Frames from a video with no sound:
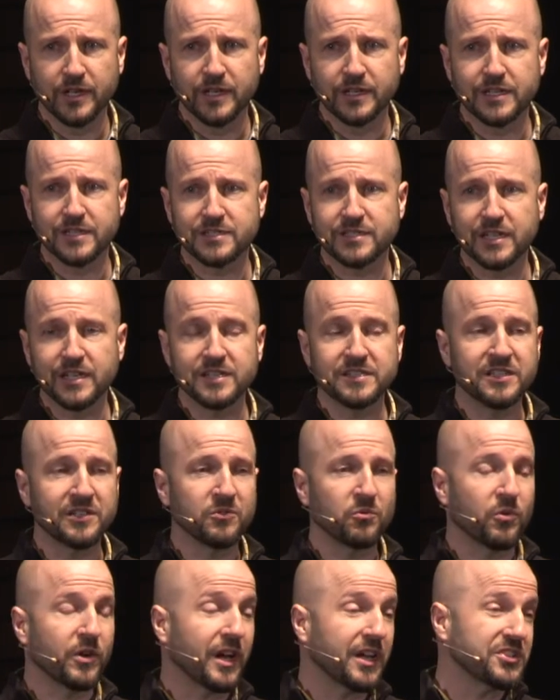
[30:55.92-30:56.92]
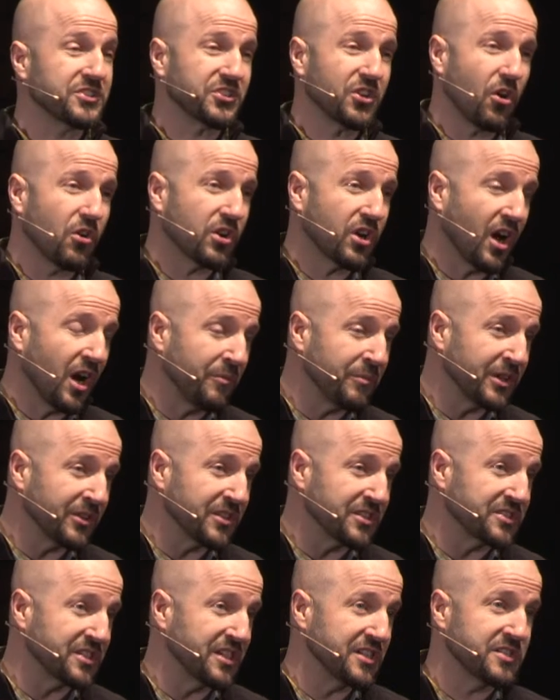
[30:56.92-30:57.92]
This isn't what I saw coming.
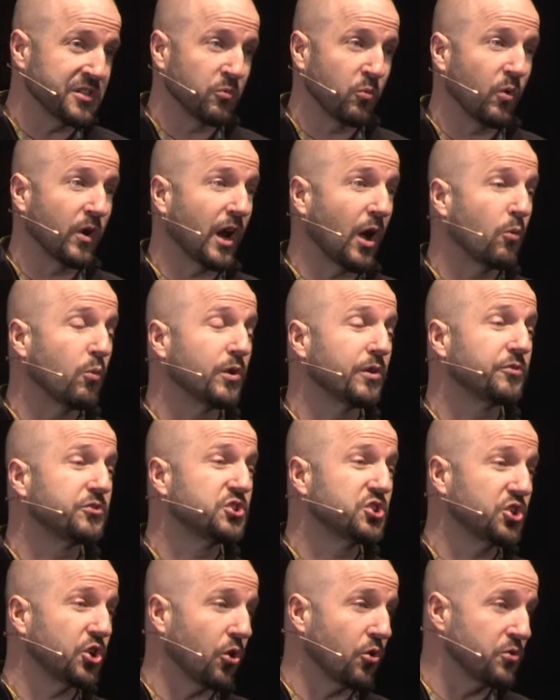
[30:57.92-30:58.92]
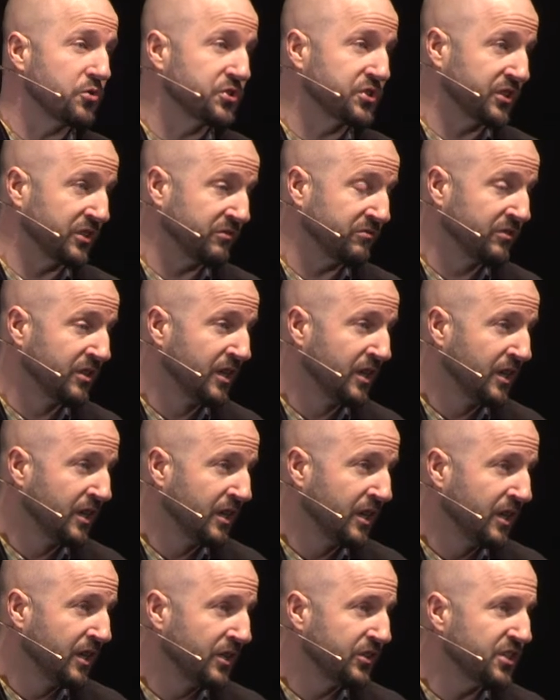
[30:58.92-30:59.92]
This isn't what I would have chosen.
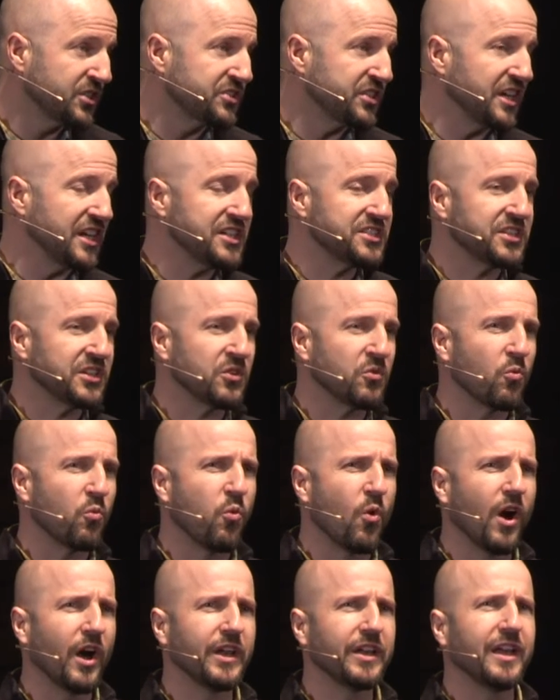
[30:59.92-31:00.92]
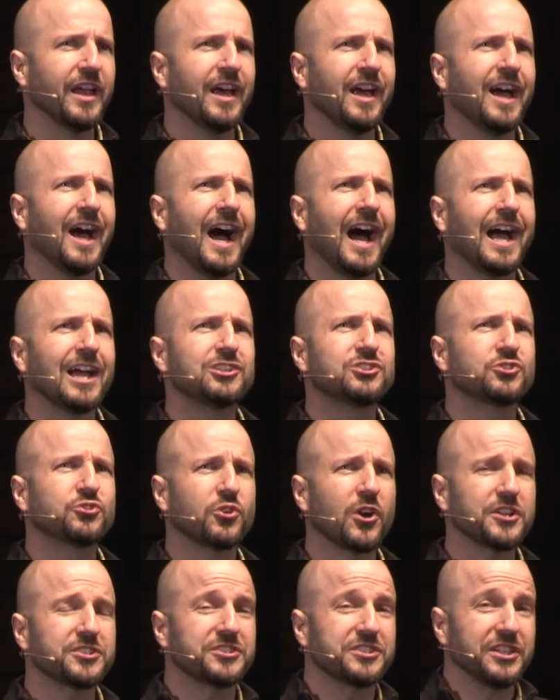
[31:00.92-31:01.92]
This isn't what I
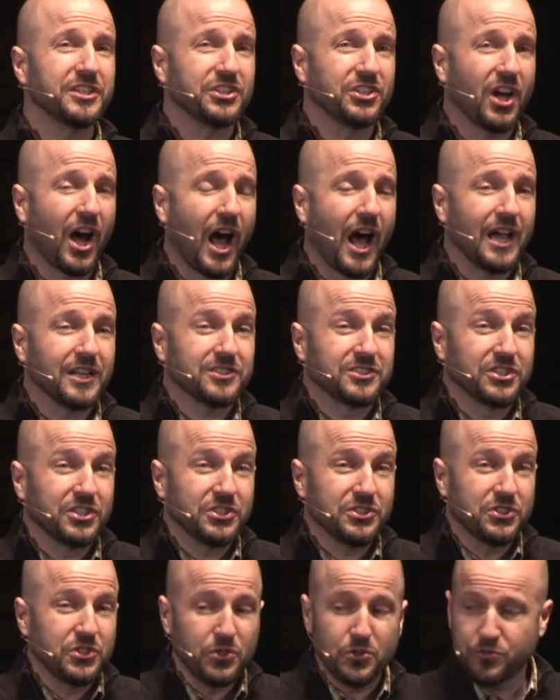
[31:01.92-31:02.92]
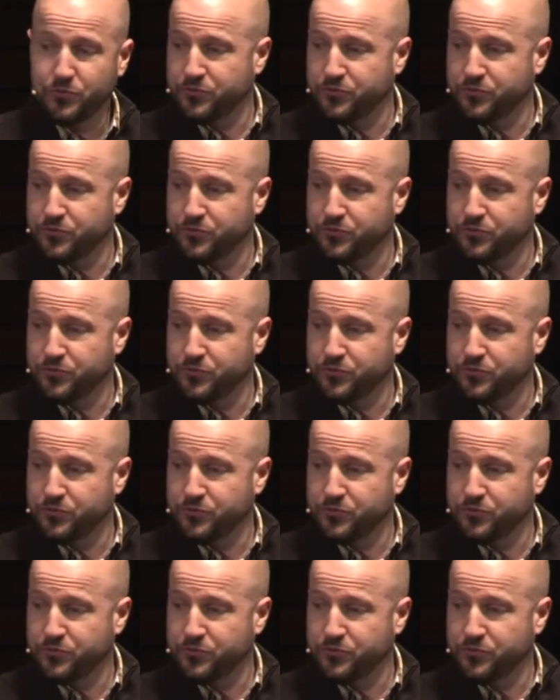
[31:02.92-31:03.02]
trusted God to do